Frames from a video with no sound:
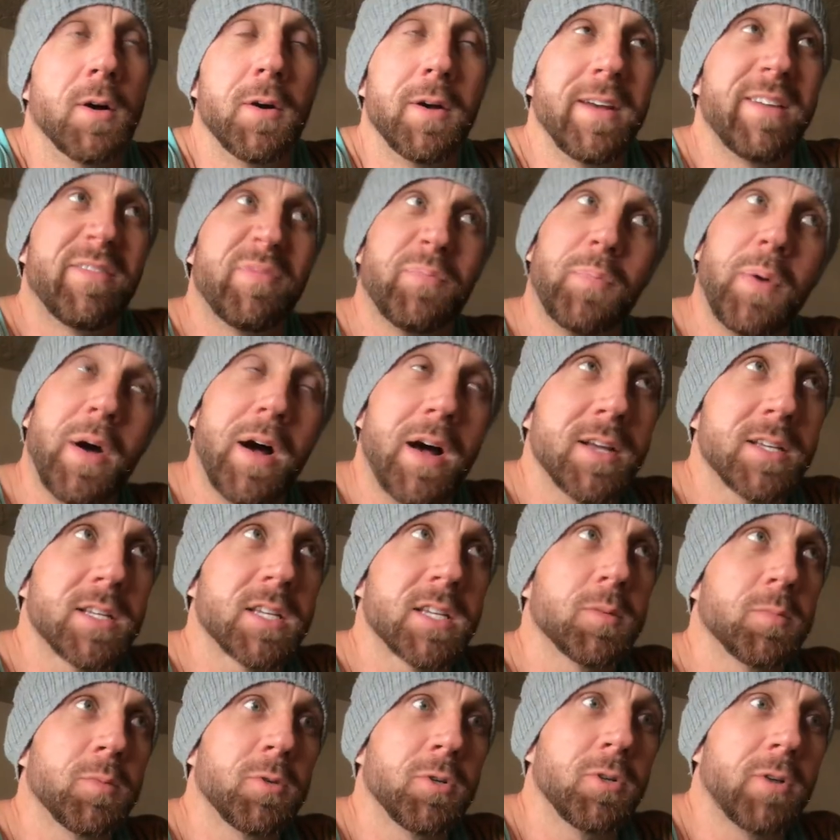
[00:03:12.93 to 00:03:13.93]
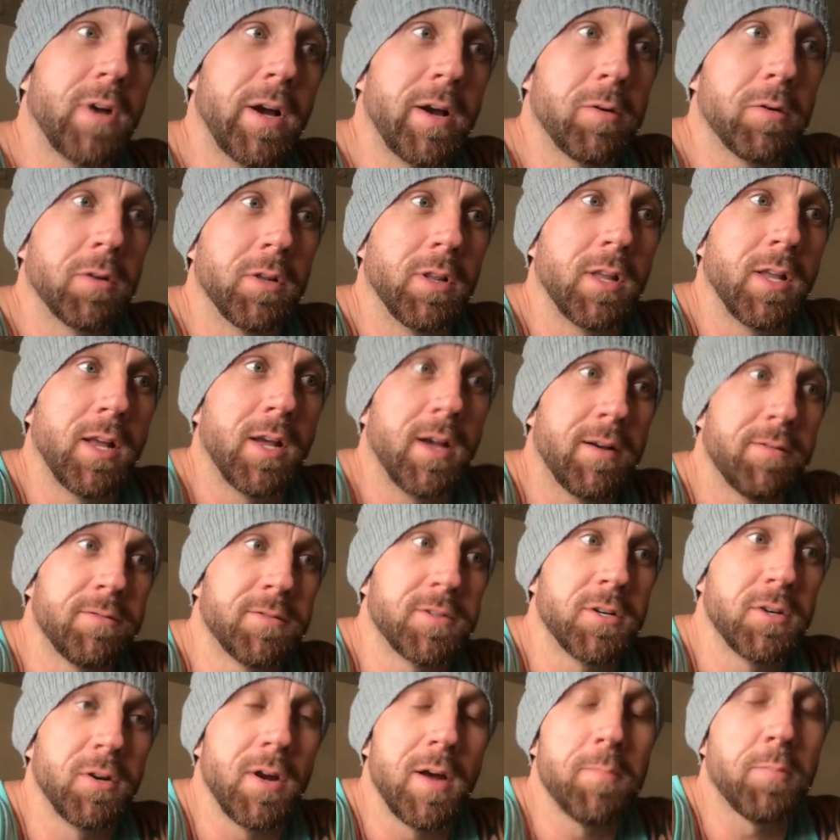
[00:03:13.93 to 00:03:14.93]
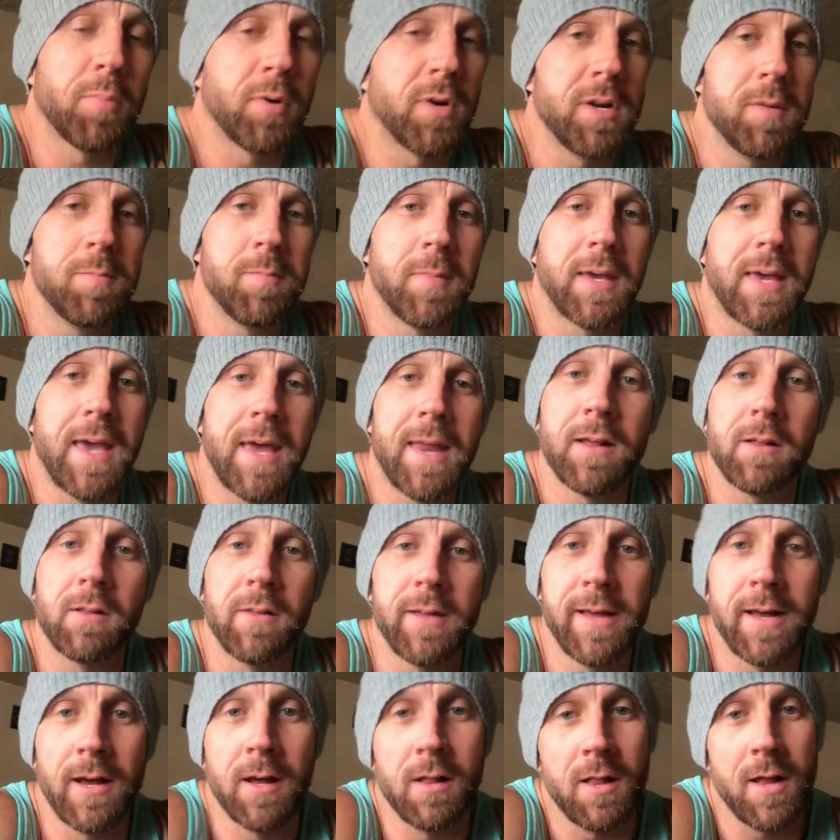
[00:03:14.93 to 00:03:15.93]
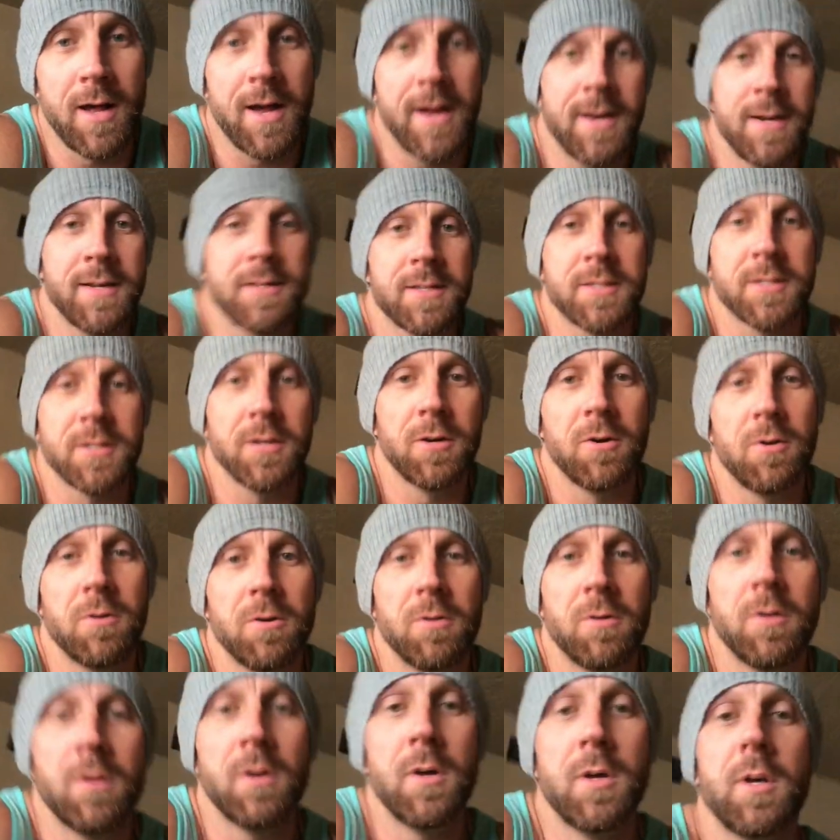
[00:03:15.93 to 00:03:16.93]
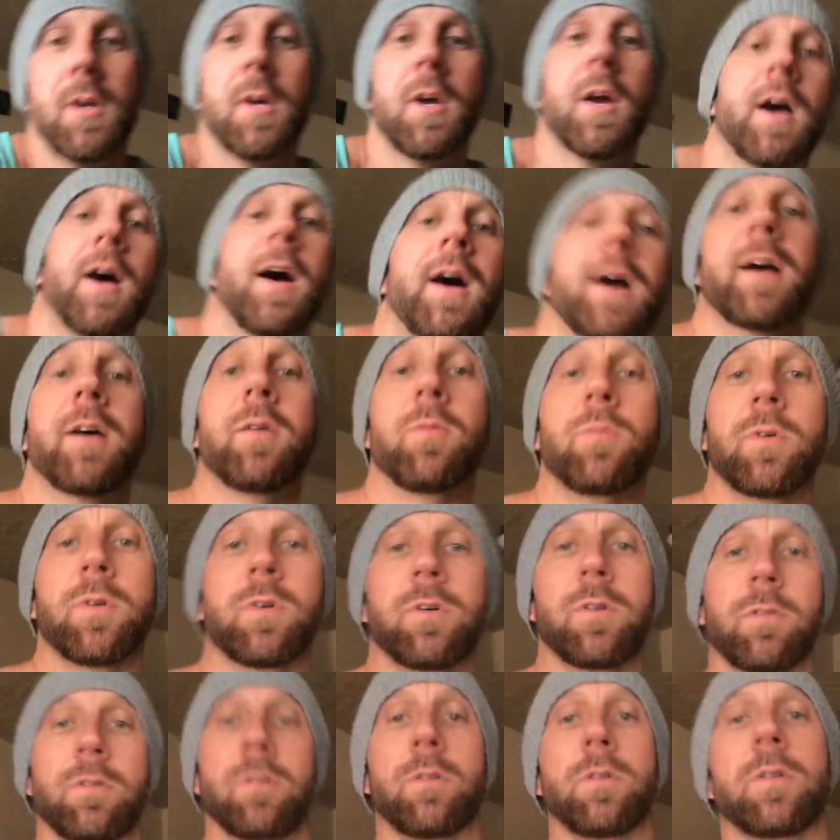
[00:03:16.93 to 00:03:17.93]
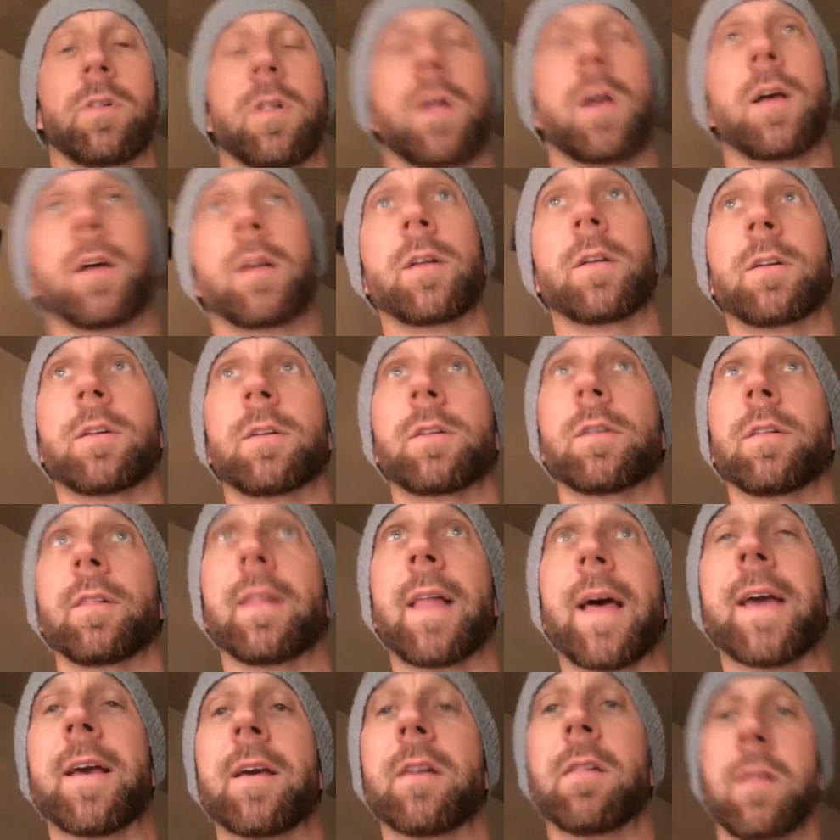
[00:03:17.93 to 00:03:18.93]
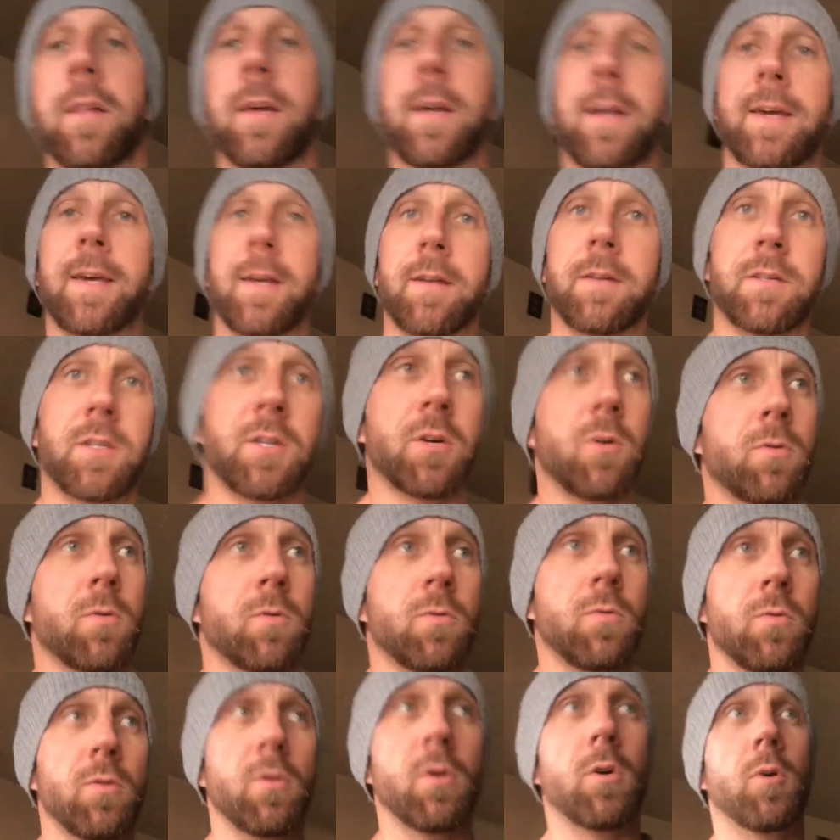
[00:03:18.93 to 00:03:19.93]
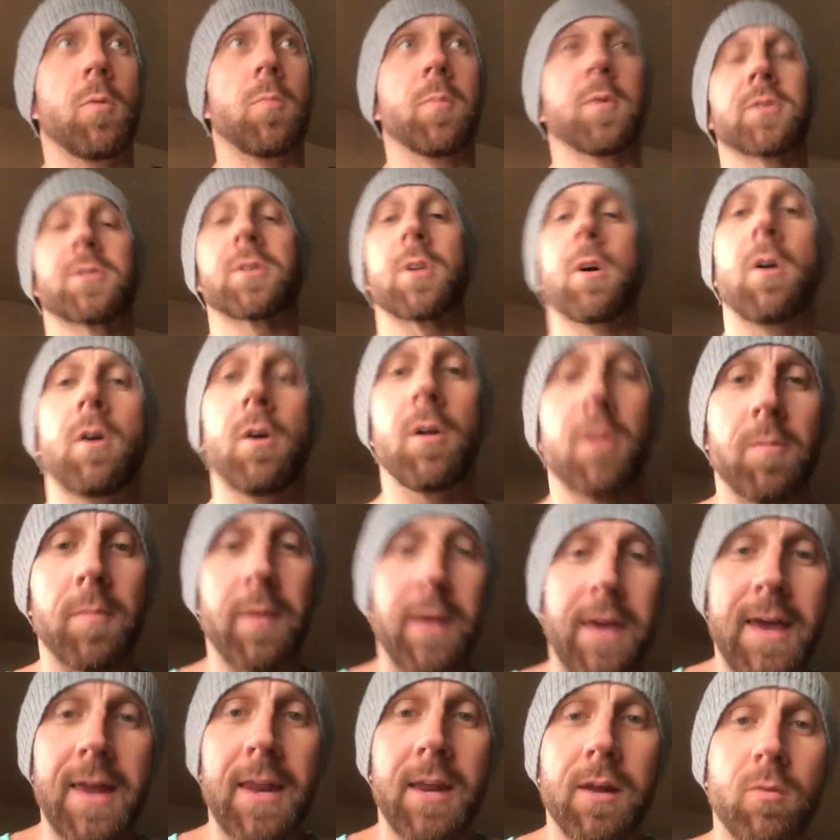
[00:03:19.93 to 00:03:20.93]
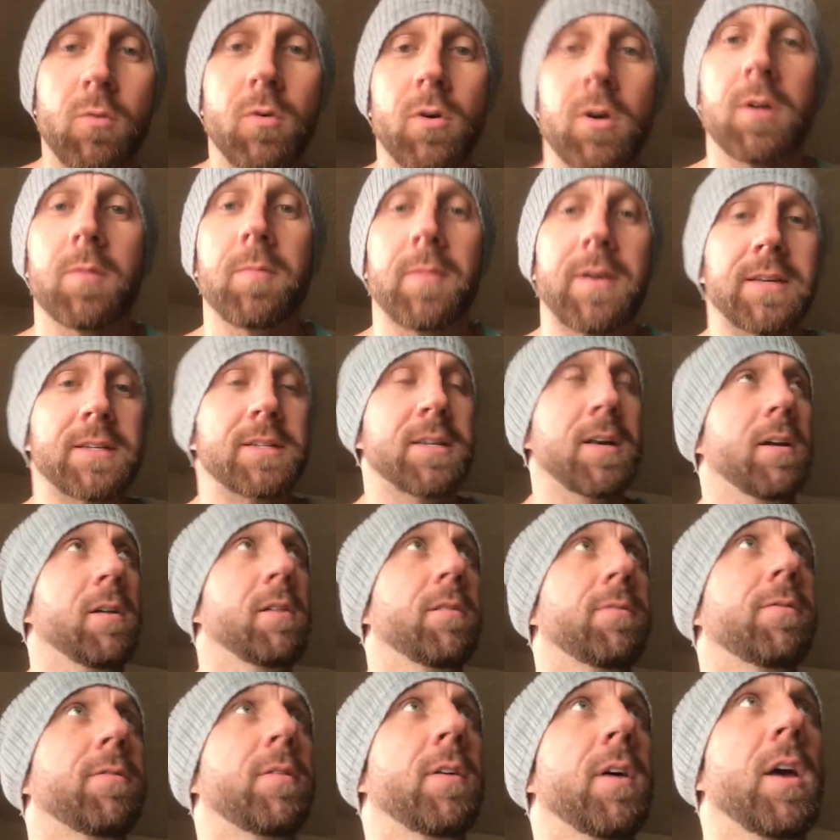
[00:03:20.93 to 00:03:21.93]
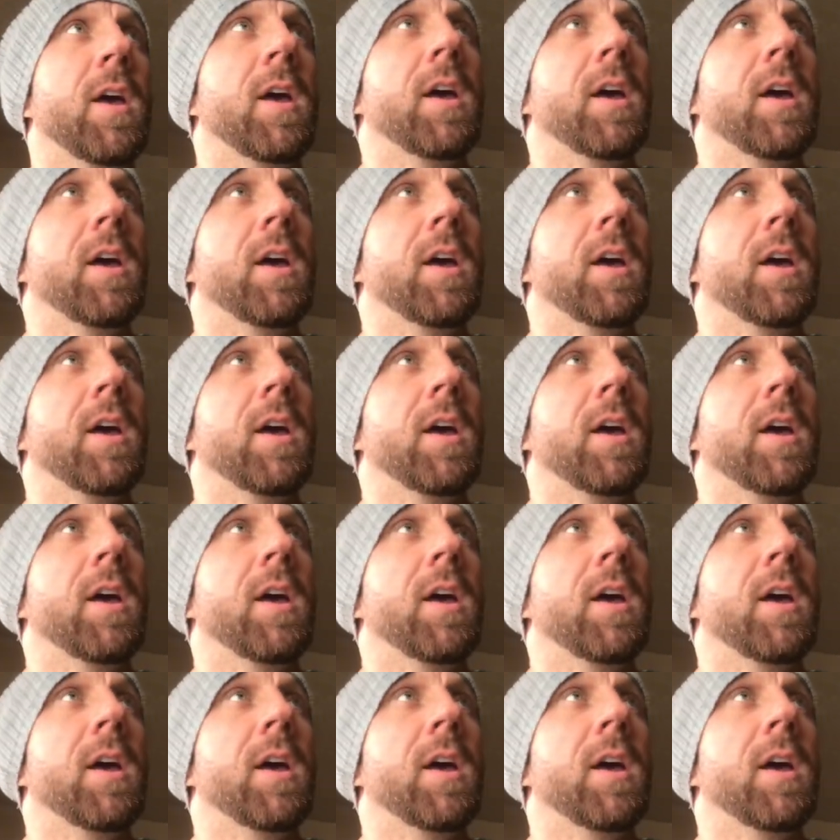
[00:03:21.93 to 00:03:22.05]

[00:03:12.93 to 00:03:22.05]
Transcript: If possible, I would love to. I'm pretty mechanically inclined, so I will likely do almost all the mechanic work myself.